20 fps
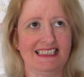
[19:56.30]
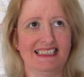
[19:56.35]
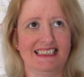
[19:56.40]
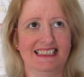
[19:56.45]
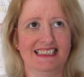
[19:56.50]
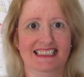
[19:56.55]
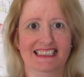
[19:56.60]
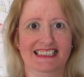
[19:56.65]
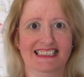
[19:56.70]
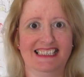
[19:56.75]

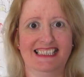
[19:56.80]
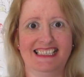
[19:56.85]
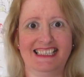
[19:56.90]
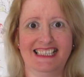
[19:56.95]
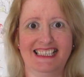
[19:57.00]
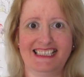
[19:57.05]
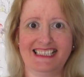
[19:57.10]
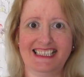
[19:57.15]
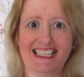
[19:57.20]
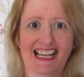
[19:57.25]

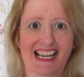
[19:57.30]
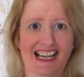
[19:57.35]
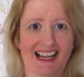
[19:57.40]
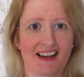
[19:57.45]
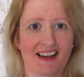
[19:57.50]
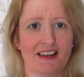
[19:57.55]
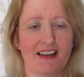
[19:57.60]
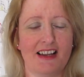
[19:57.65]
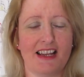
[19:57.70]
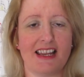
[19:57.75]
yeah,
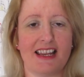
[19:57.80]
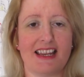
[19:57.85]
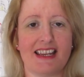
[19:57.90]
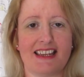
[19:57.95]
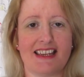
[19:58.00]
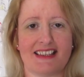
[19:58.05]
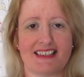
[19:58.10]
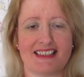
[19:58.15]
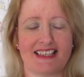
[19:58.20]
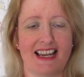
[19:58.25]

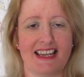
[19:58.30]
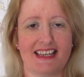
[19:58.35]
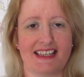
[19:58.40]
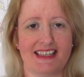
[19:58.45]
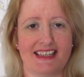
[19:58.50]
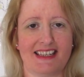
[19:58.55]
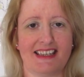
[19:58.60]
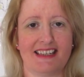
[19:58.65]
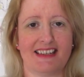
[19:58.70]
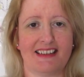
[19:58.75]
it's
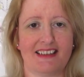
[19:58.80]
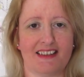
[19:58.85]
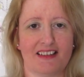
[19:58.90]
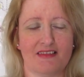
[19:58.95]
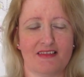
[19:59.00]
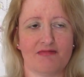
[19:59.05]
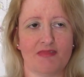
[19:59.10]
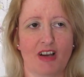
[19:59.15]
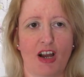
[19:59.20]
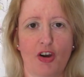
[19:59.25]
taking
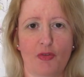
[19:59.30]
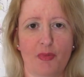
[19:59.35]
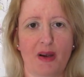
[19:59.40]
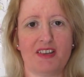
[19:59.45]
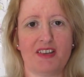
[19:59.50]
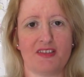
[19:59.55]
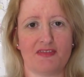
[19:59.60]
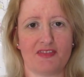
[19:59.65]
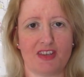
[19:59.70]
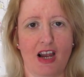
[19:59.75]
a whole
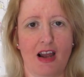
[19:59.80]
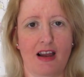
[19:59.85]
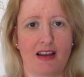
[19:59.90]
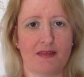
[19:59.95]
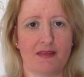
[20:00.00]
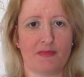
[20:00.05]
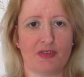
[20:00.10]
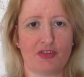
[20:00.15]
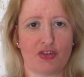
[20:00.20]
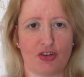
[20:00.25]
bunch of
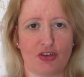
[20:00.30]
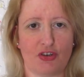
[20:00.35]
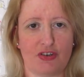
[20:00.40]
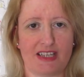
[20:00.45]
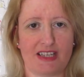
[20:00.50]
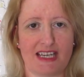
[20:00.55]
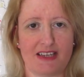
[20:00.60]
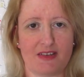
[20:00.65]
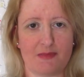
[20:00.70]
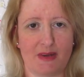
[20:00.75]
time to
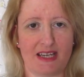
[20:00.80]
get